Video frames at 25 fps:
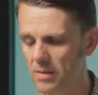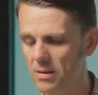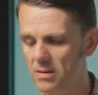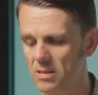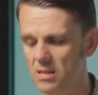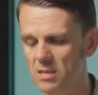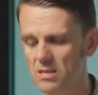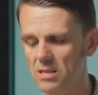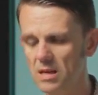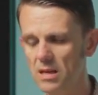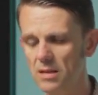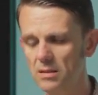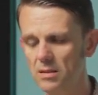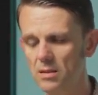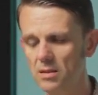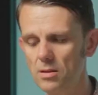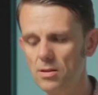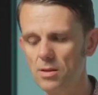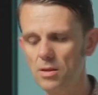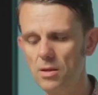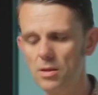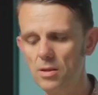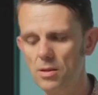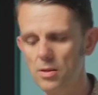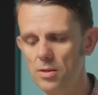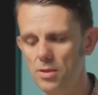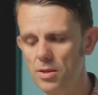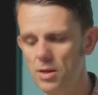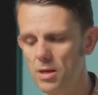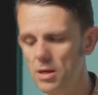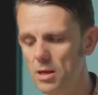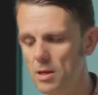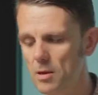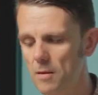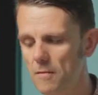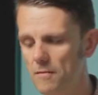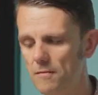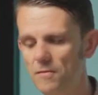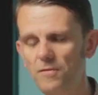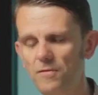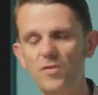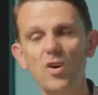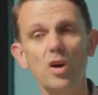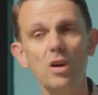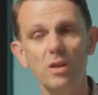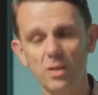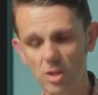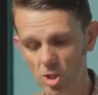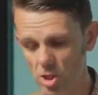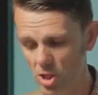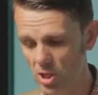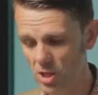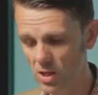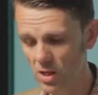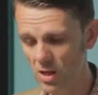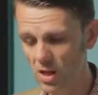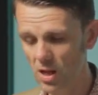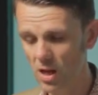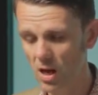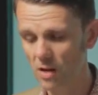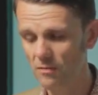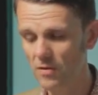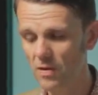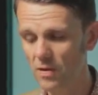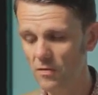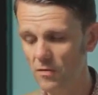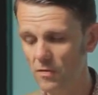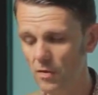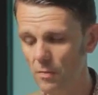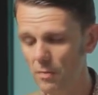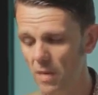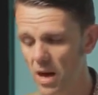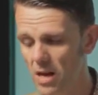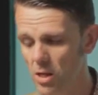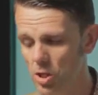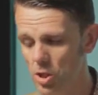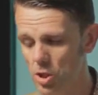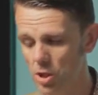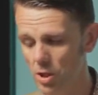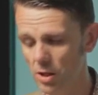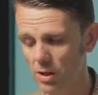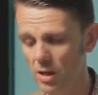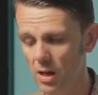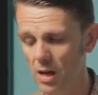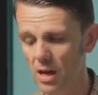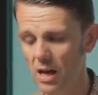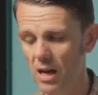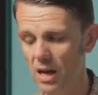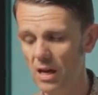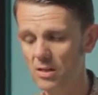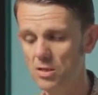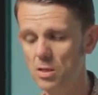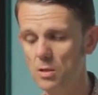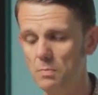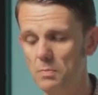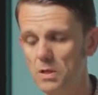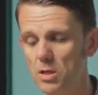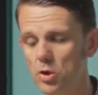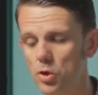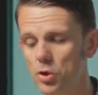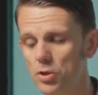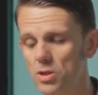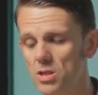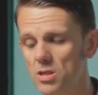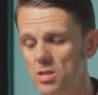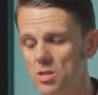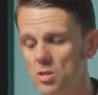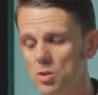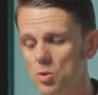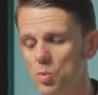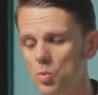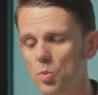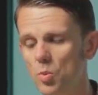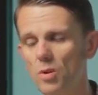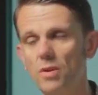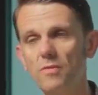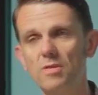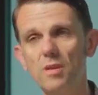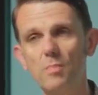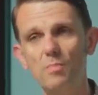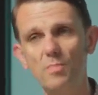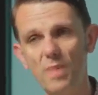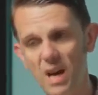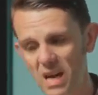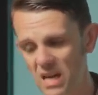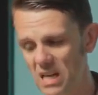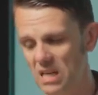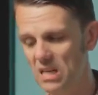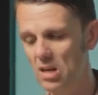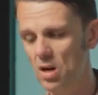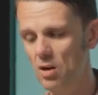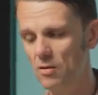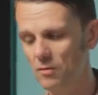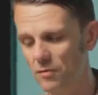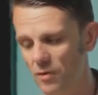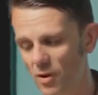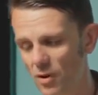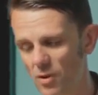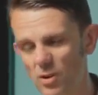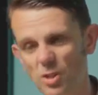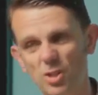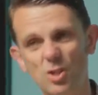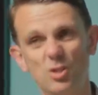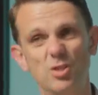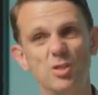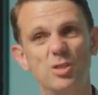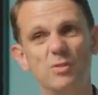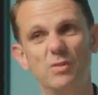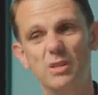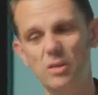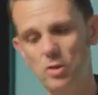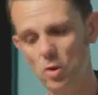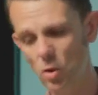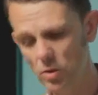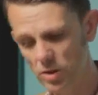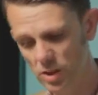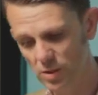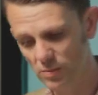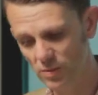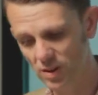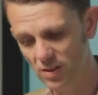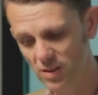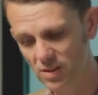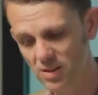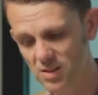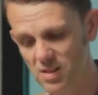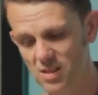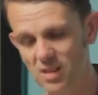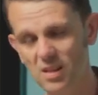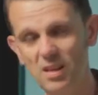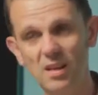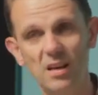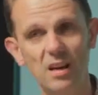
decided that the furnishing of information had to be treated as one of the main functions of a document,